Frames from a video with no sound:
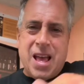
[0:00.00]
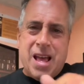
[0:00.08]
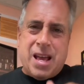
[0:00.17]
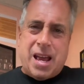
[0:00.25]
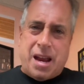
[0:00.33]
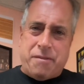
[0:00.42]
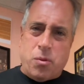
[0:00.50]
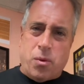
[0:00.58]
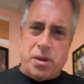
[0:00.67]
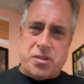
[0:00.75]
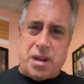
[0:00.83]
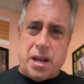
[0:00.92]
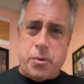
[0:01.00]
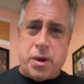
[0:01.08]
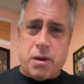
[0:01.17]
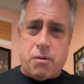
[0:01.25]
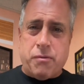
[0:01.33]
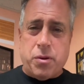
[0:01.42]
Hey everyone, today we're going to
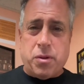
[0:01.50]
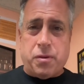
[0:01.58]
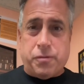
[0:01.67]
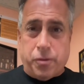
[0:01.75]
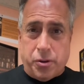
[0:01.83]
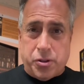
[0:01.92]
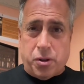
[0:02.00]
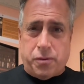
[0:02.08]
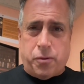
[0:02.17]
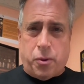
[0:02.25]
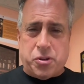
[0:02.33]
review the first of 4